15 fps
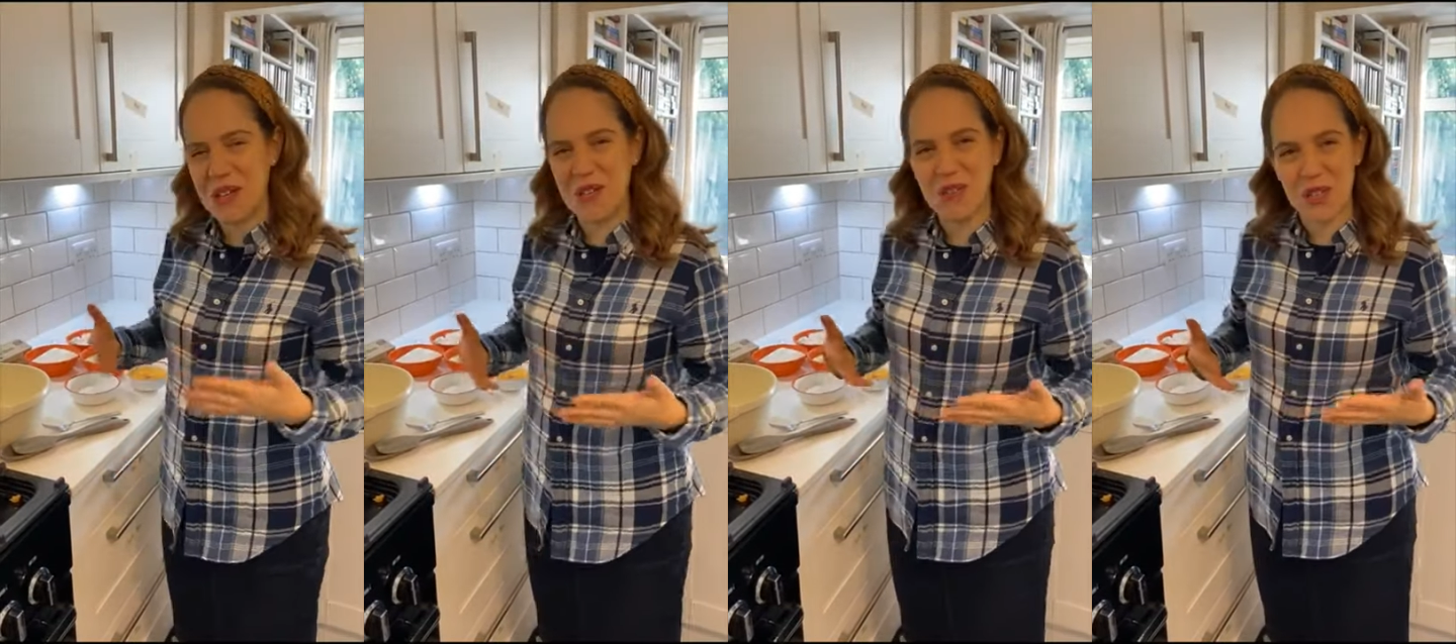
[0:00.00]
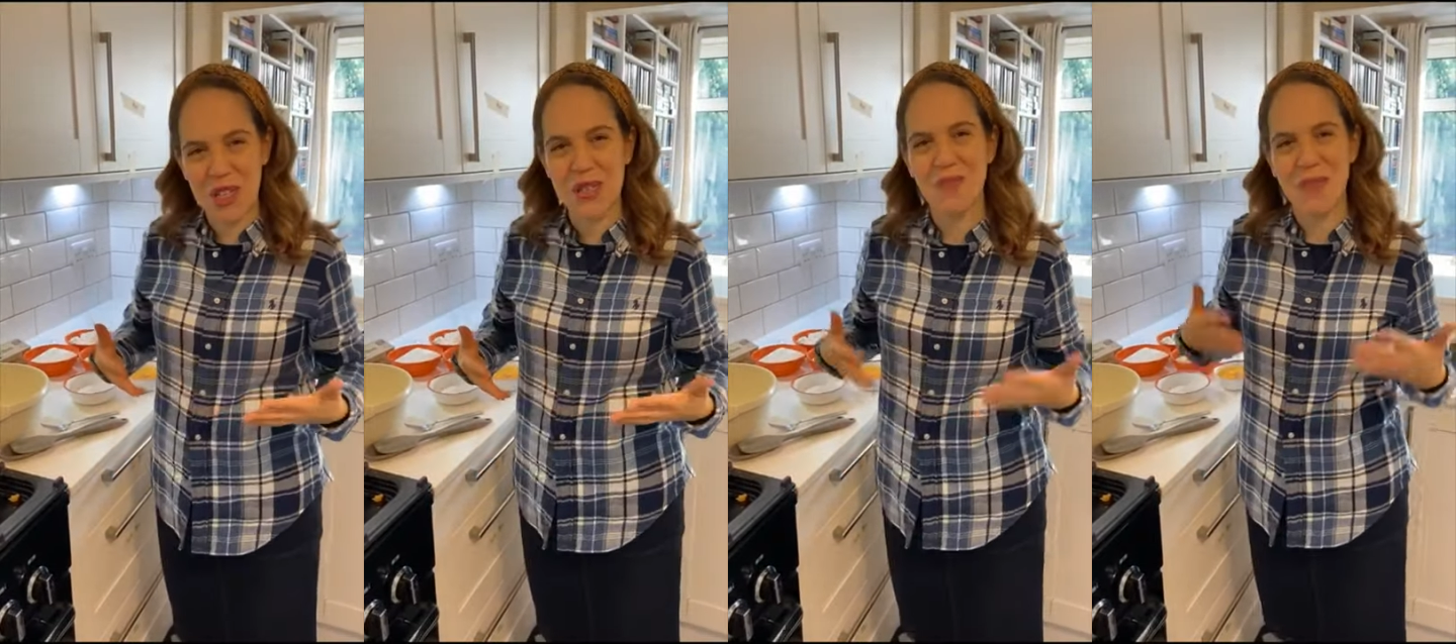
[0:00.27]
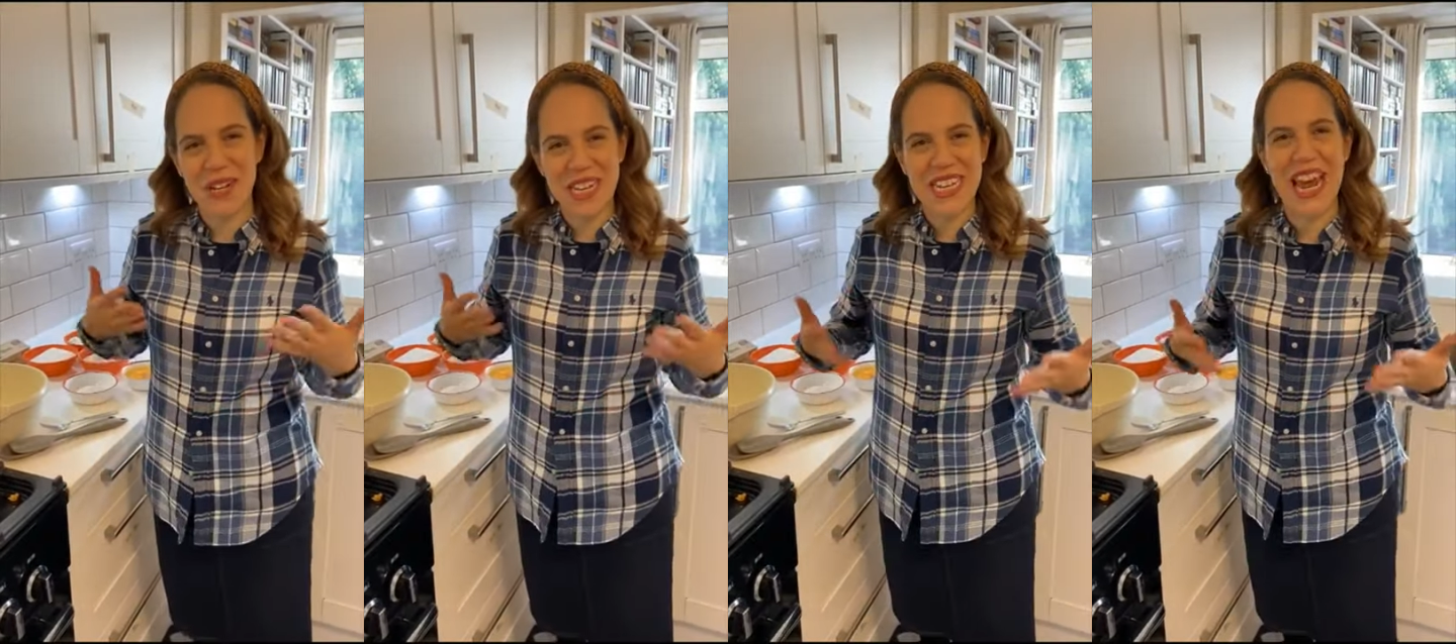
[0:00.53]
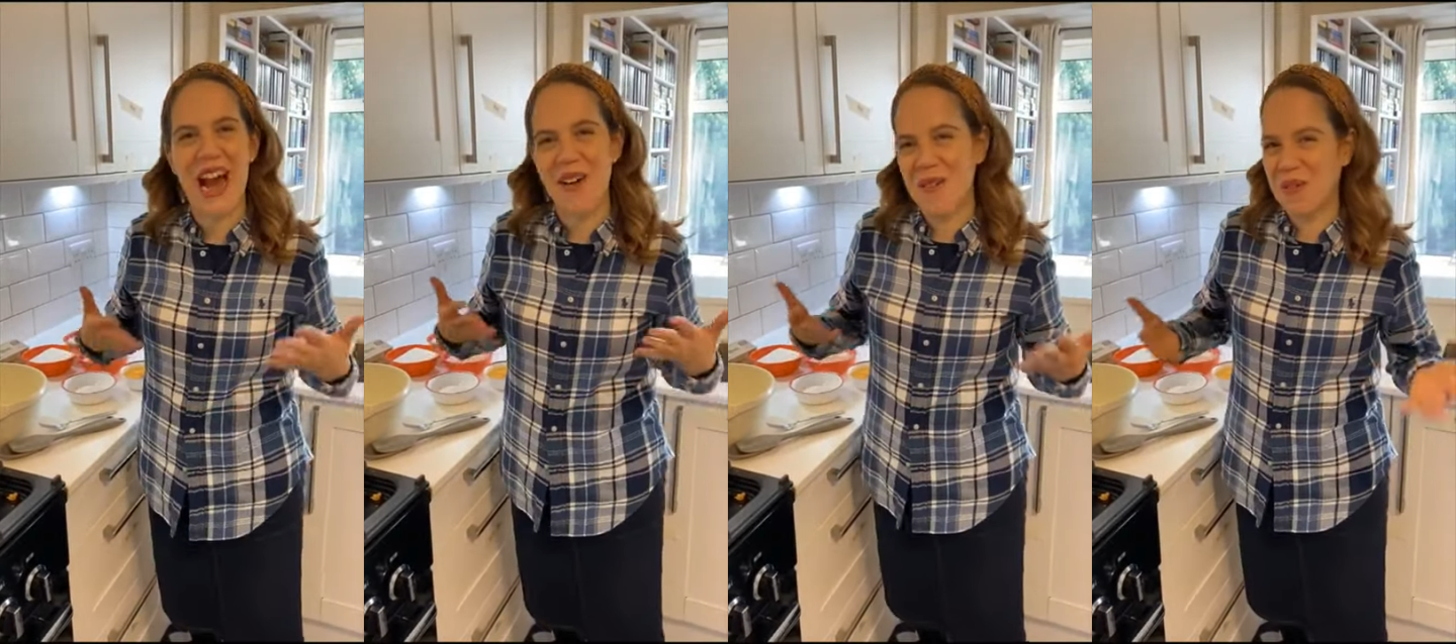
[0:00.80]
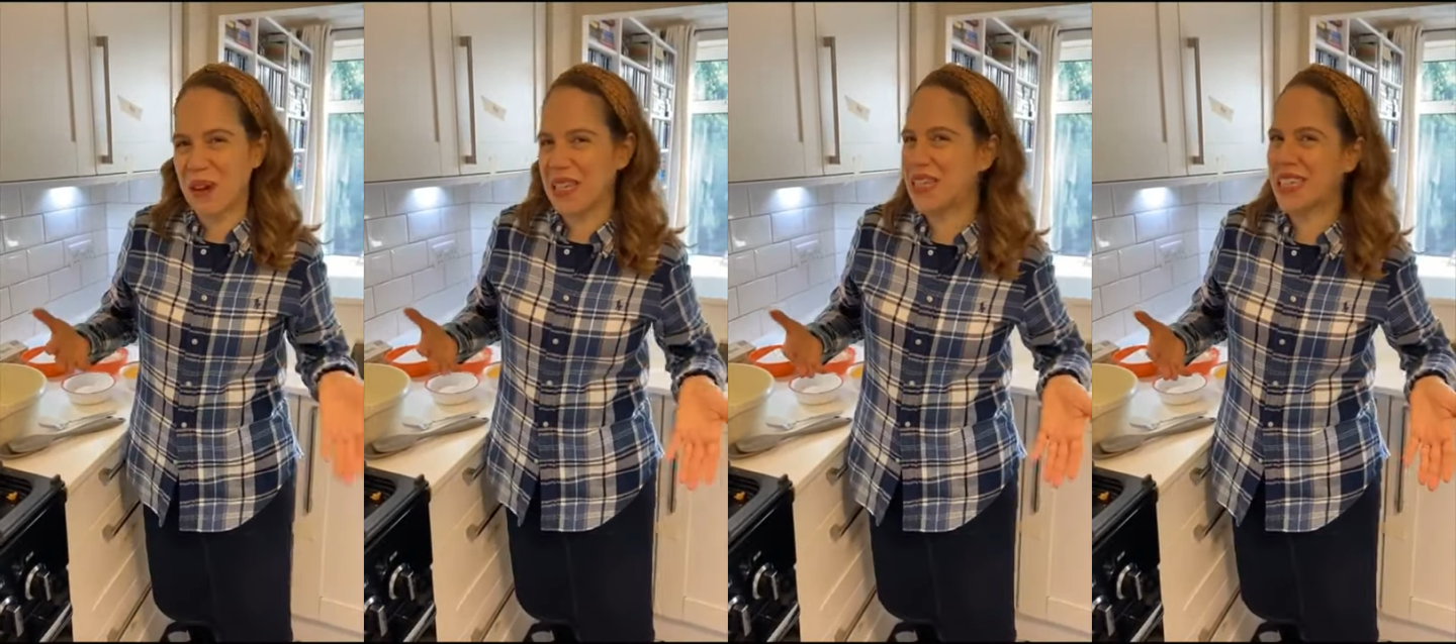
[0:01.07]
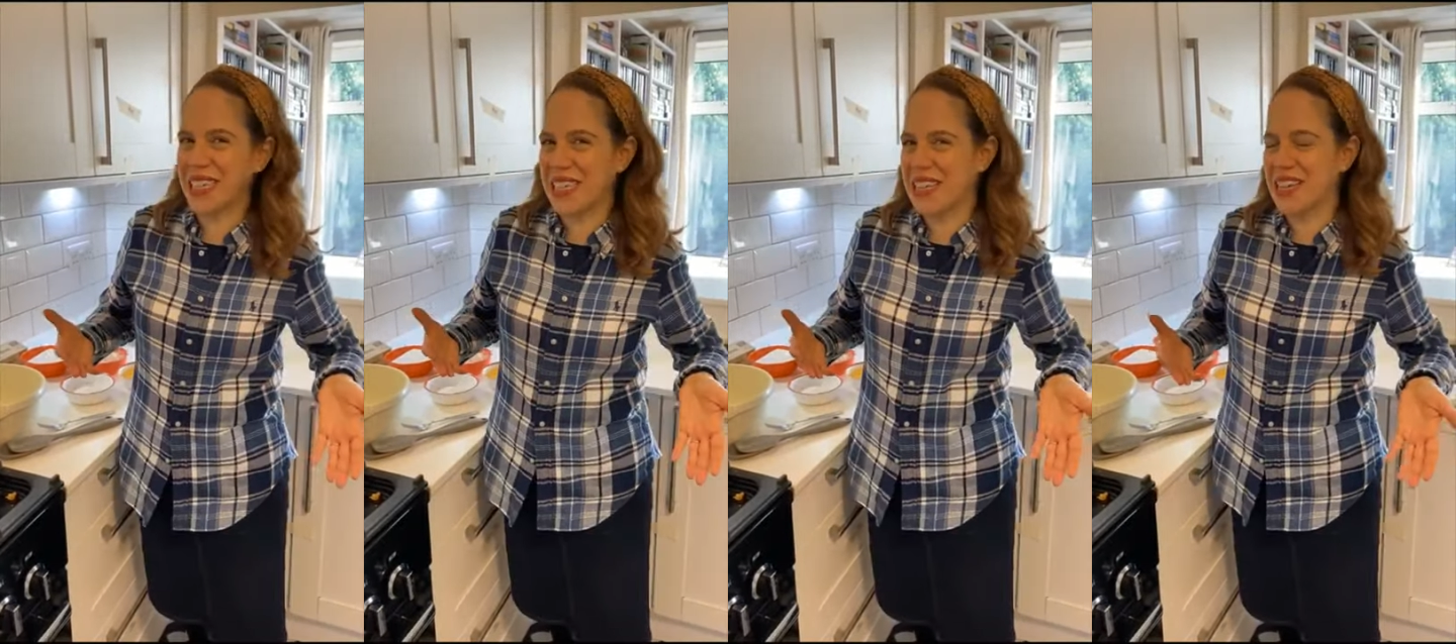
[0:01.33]
you just bring it out
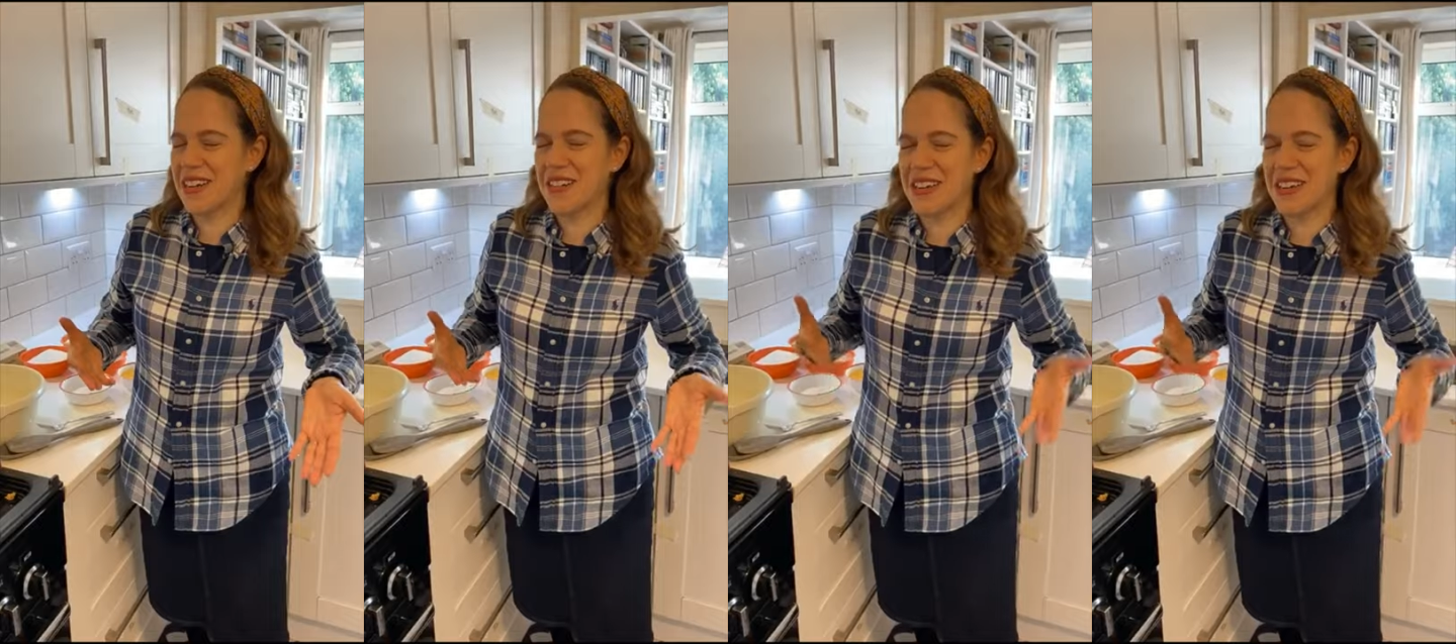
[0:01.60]
once a year,